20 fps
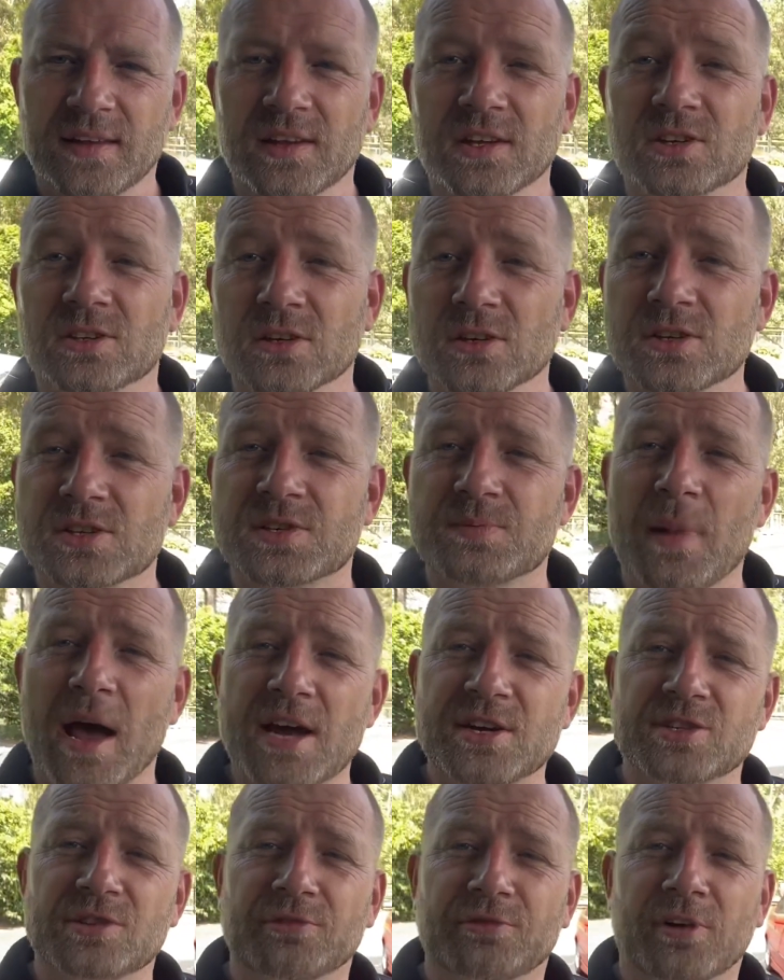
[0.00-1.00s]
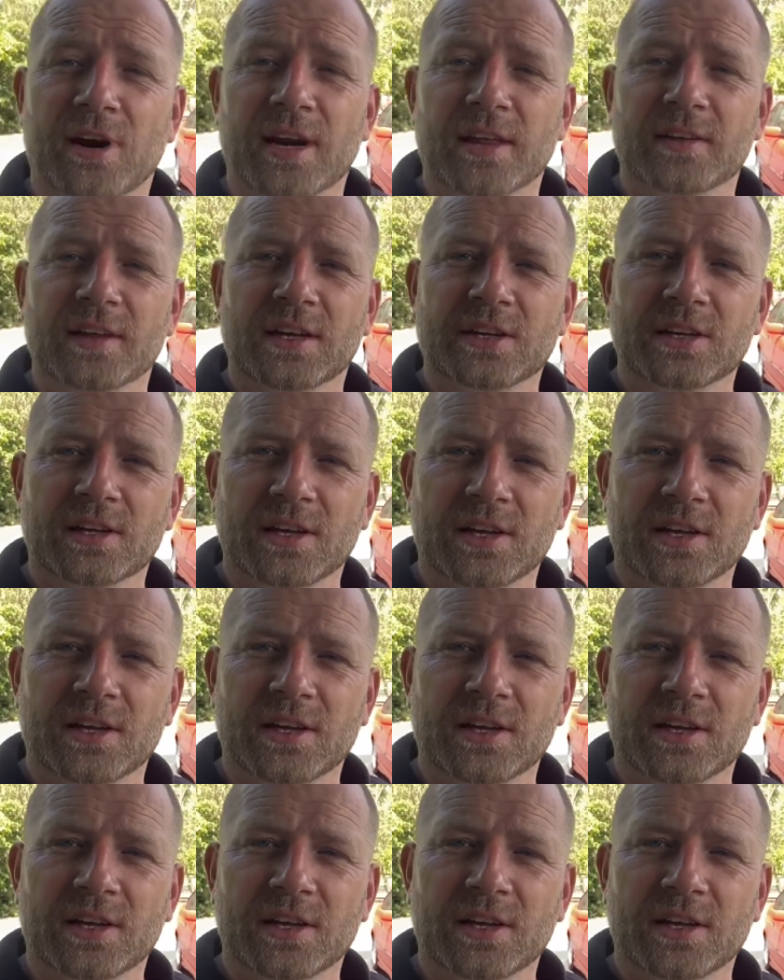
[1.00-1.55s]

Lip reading: that do smash the front of their little